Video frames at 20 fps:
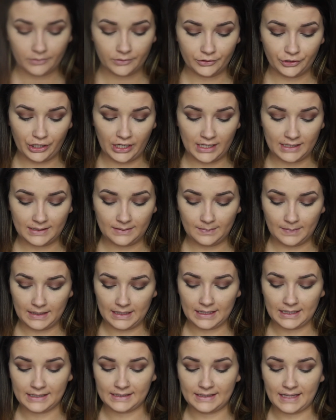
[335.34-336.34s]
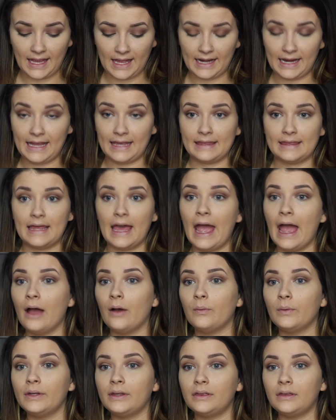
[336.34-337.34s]
will just be setting
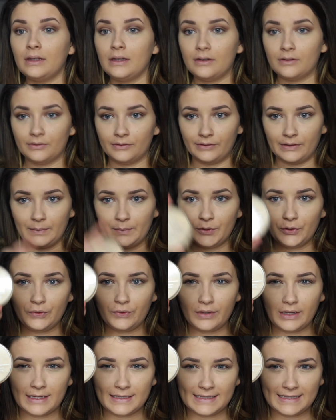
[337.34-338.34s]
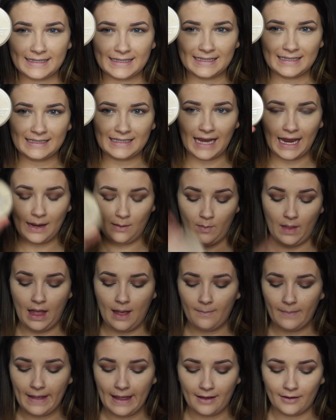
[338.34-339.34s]
matte with the Rimmel Stay
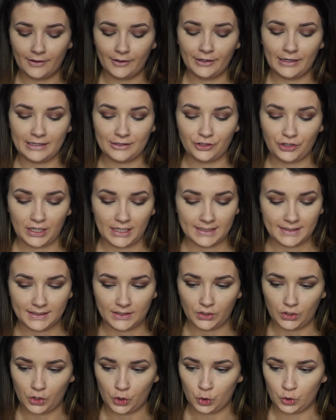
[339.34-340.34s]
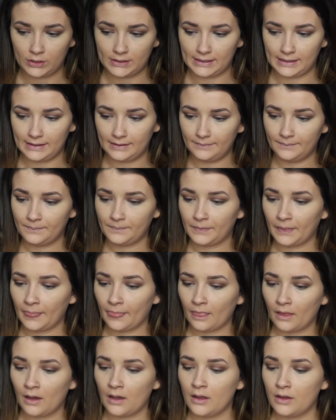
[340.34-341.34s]
Matte Powder in Translucent.
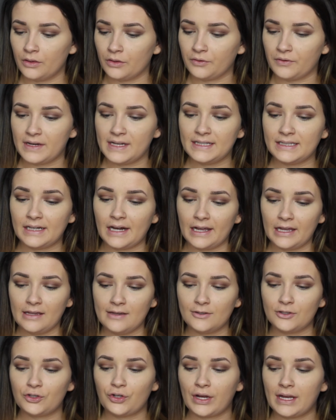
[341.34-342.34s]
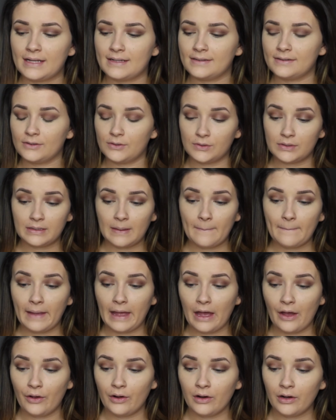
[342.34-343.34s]
The reason I use translucent
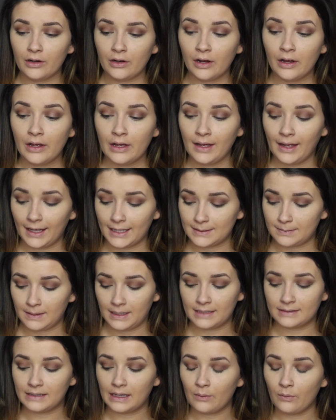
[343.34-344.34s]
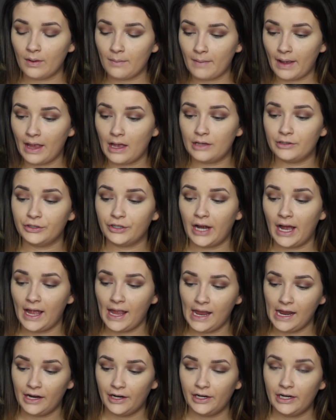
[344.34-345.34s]
powder is because I want my under
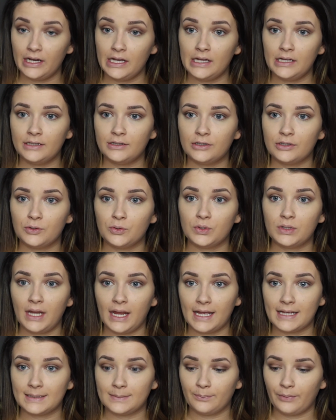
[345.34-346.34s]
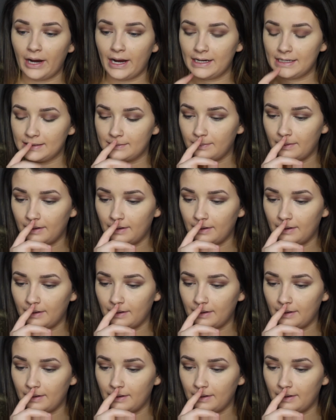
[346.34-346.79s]
eye area to stay as bright as